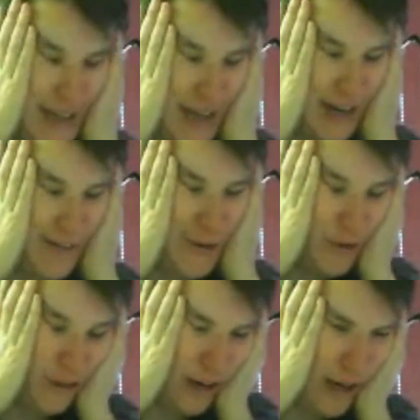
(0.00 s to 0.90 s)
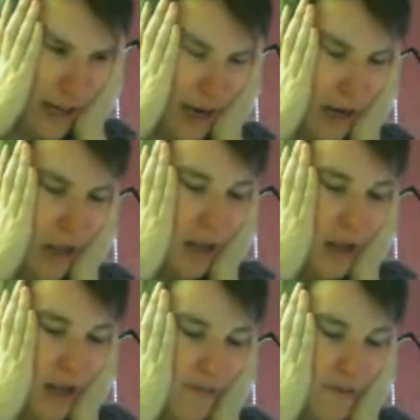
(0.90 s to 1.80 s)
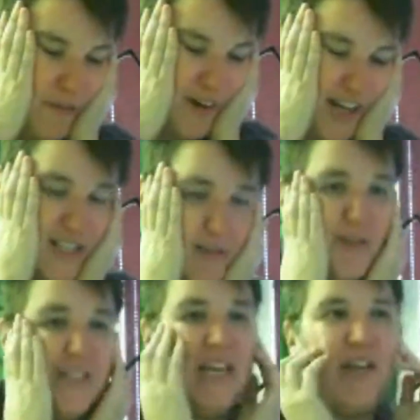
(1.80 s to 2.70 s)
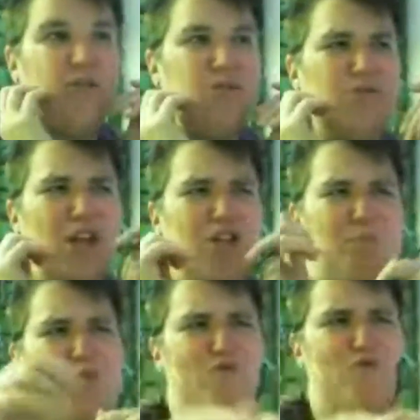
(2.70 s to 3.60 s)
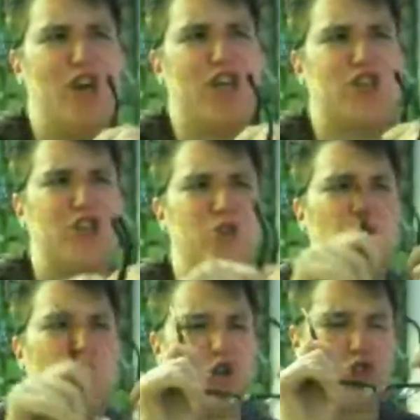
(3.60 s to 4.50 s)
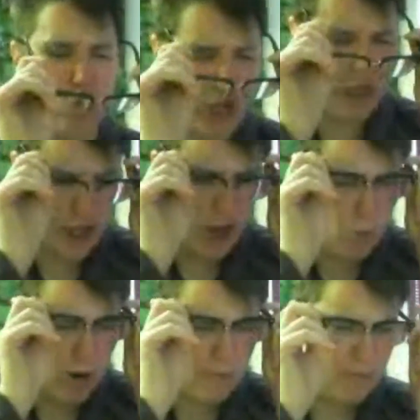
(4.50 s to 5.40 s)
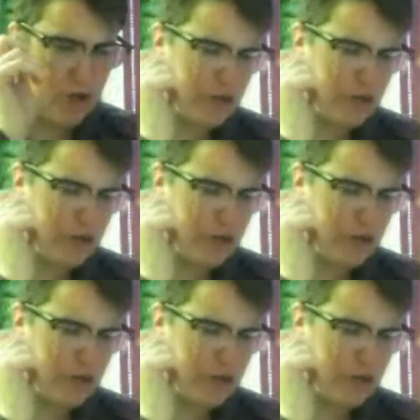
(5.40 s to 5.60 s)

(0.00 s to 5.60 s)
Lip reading: And if you've ever had someone tell you, that's proof texting, you can't just take that one bit